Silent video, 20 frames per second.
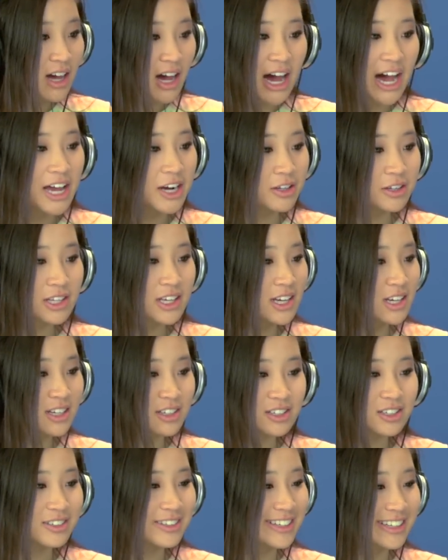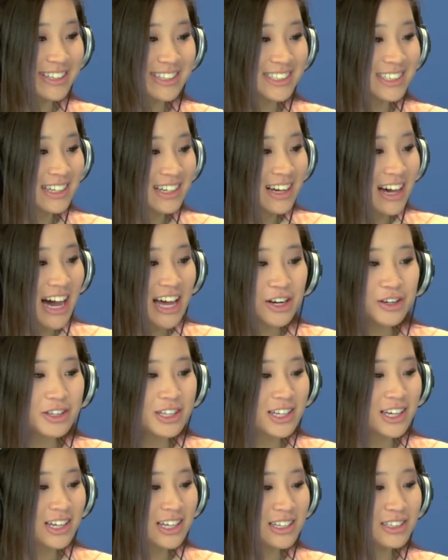I don't think I can do this. I don't
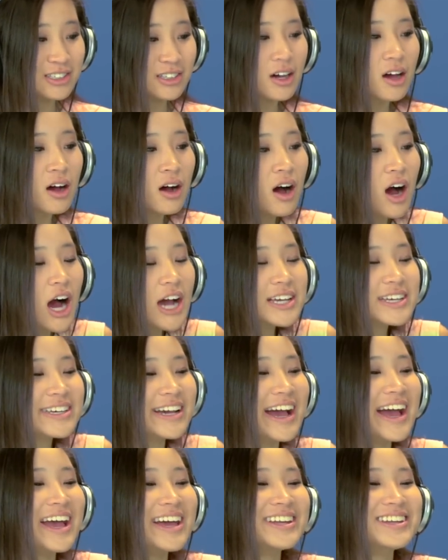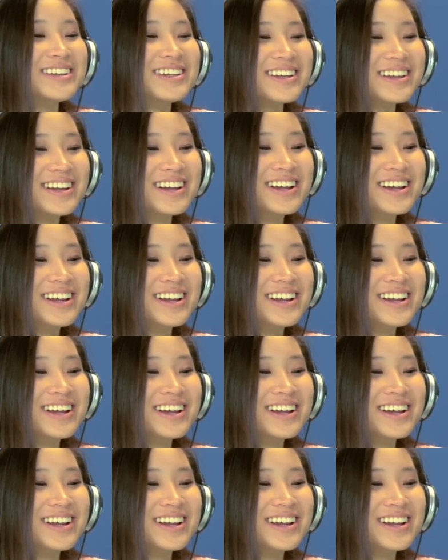think I can do- Again?